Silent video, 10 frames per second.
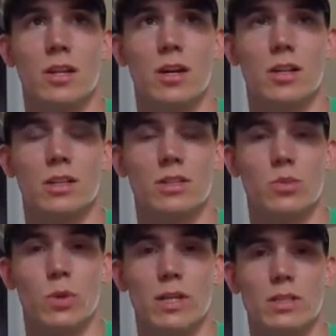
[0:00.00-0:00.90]
let
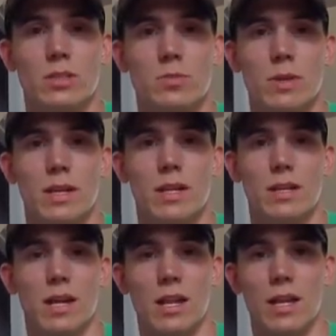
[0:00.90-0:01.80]
the weight
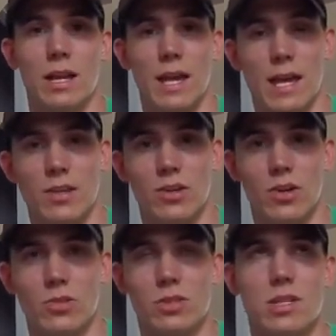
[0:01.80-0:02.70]
dissipate, kind of like an Ed
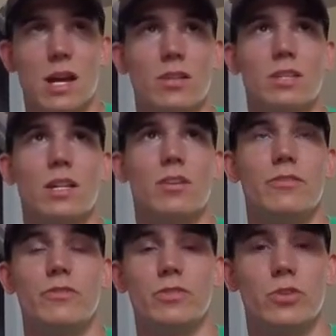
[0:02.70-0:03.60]
Cohn style
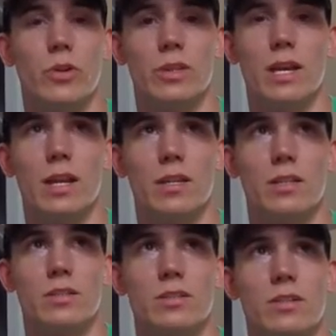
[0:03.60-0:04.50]
deadlift, if you know what that
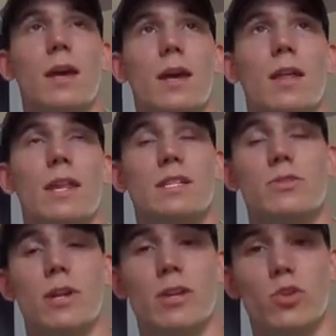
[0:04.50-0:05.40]
is. And that's
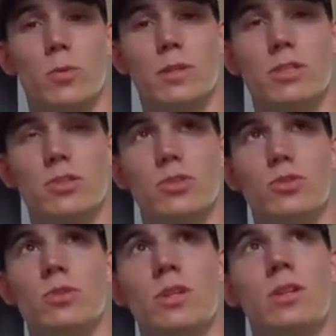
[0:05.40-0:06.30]
what I normally
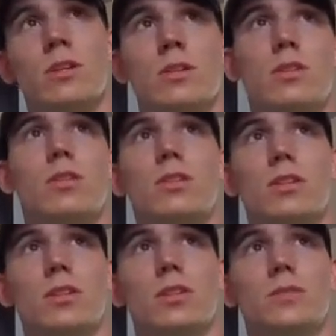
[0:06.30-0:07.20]
do.
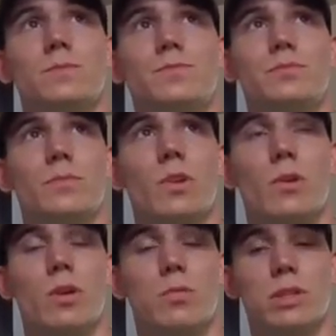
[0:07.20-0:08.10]
The
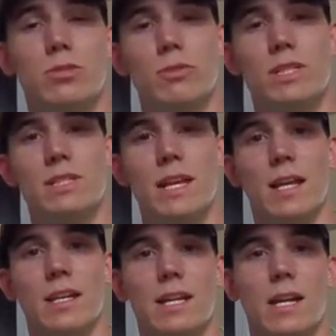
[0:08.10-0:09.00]
complete
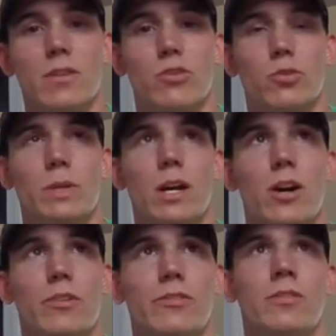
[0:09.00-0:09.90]
reset, it kind of threw me
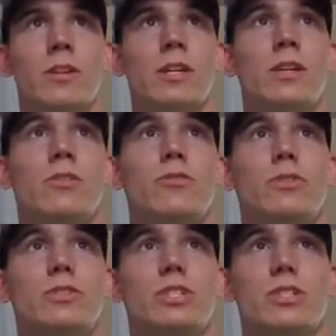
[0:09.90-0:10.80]
off. It
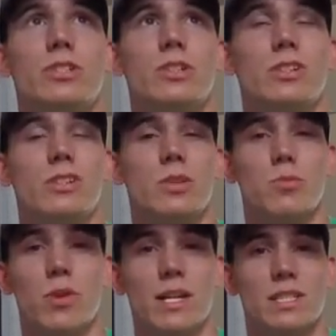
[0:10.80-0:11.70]
was just, the
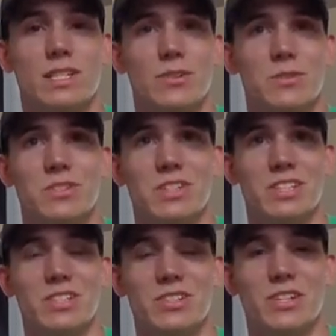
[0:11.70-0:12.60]
bracing was a
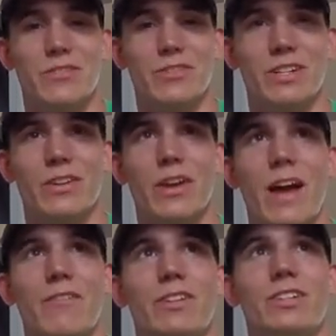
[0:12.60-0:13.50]
little different,
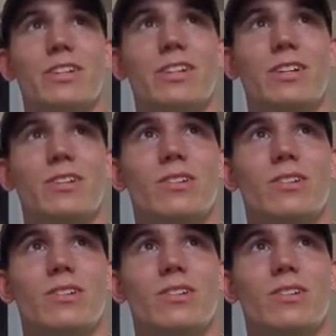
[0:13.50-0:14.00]
having to